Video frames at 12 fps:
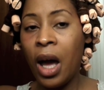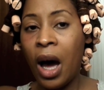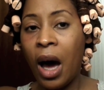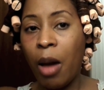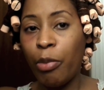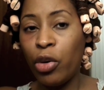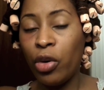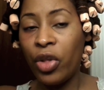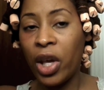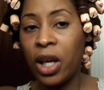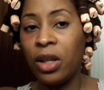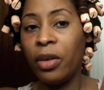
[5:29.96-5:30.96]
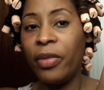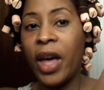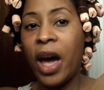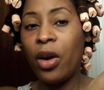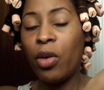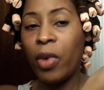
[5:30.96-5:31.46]
I pull the end of
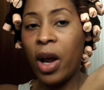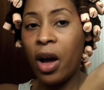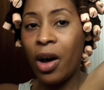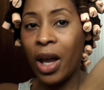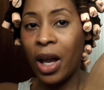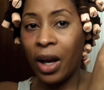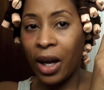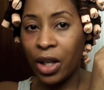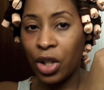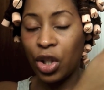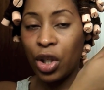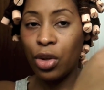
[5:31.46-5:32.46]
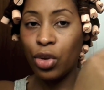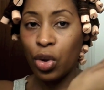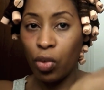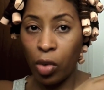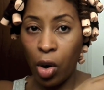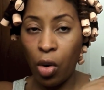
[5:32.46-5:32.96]
that around and I continue to
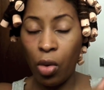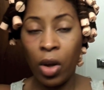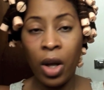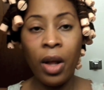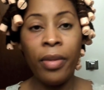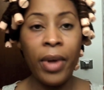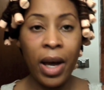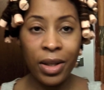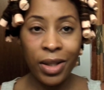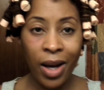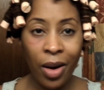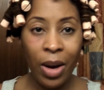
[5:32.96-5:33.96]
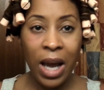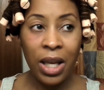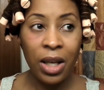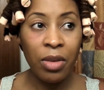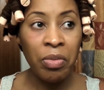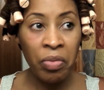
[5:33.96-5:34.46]
roll. That is how I
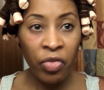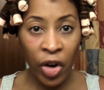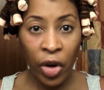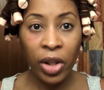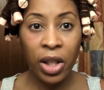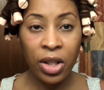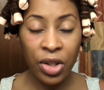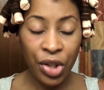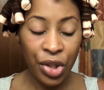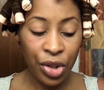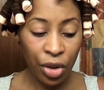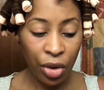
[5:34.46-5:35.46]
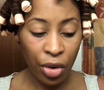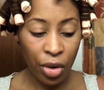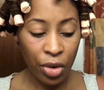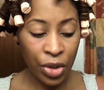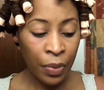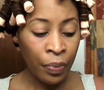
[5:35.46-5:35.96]
get fairly consistent
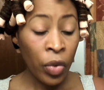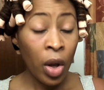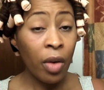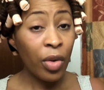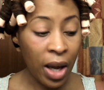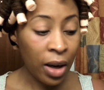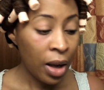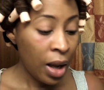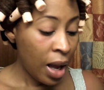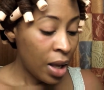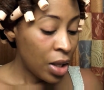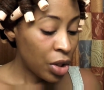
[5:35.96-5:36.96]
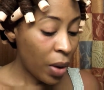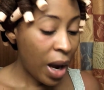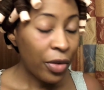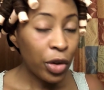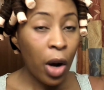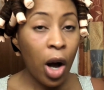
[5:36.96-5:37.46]
curls. Of course, so
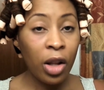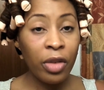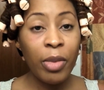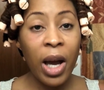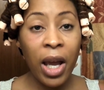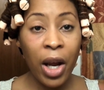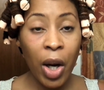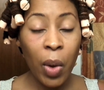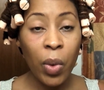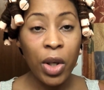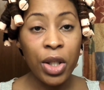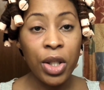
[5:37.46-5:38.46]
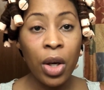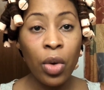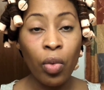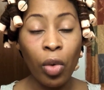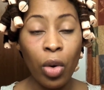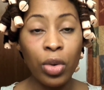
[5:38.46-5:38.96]
after all of my hair was
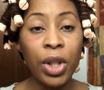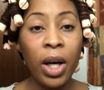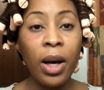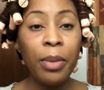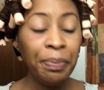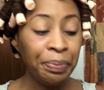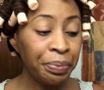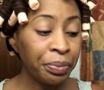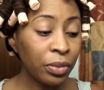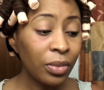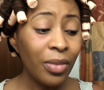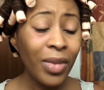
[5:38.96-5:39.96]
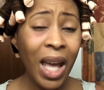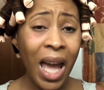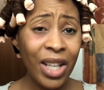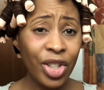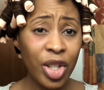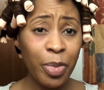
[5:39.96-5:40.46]
rolled up, I
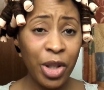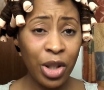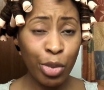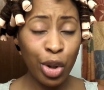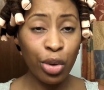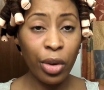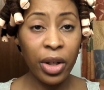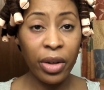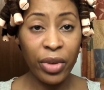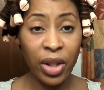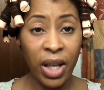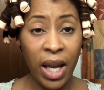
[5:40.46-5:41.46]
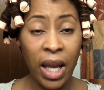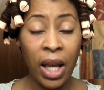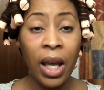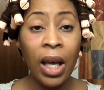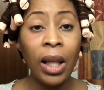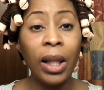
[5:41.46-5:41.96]
actually spent the majority of the day
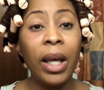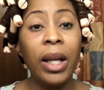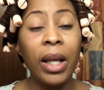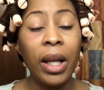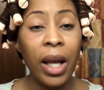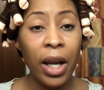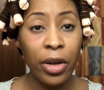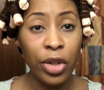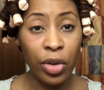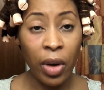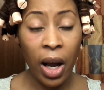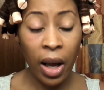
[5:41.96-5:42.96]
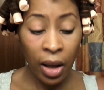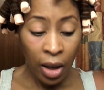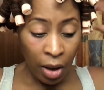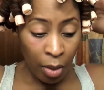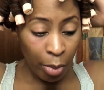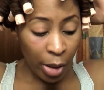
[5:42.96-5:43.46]
letting it air dry.
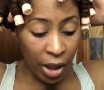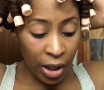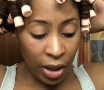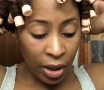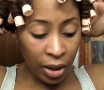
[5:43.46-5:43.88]
But